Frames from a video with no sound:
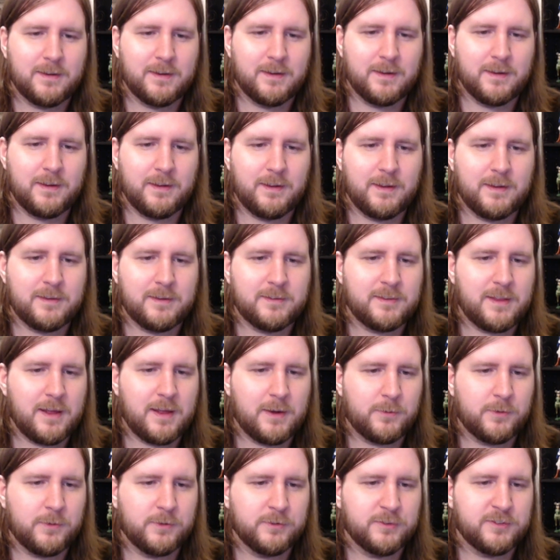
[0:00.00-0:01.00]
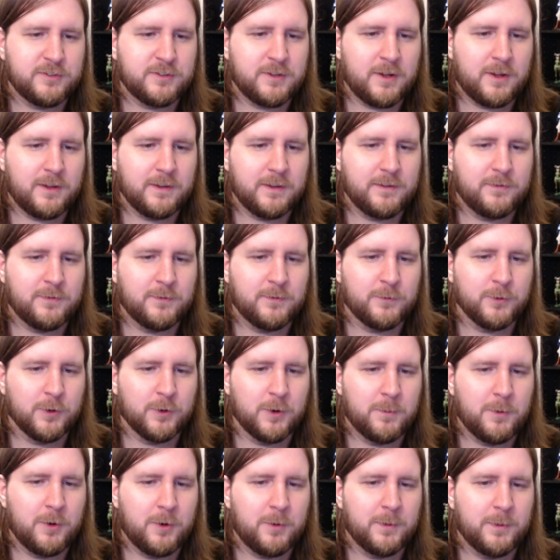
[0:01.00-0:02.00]
i guess that won't stall even
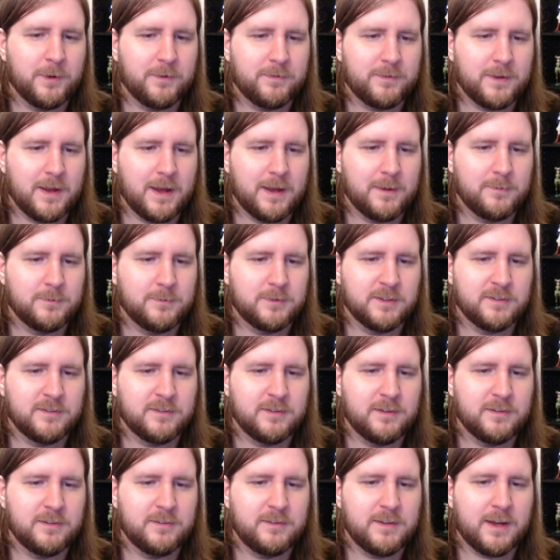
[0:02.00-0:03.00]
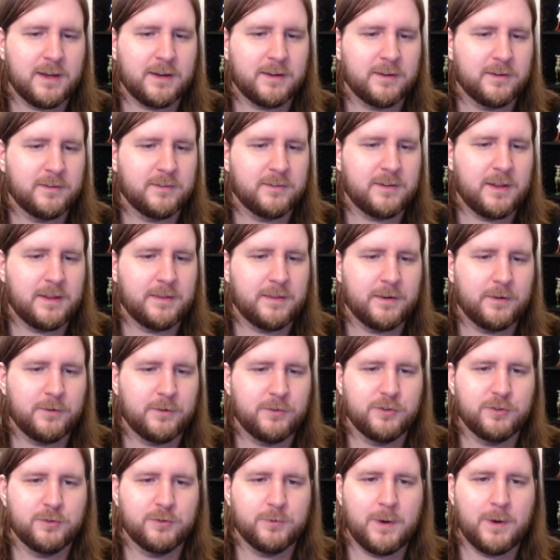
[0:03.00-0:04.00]
for a moment of time since he's not going to stand there
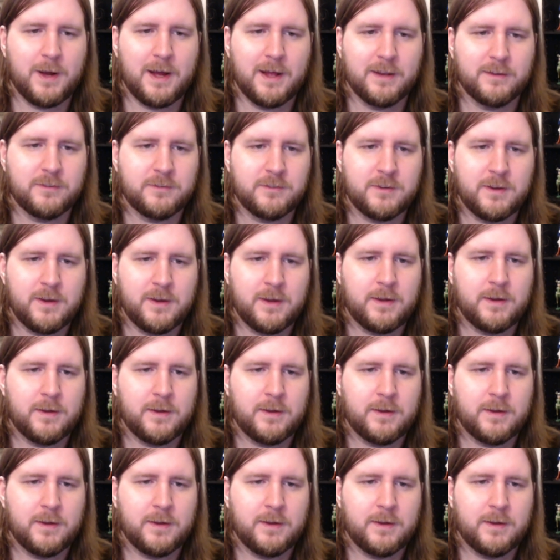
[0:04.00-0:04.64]
and just watch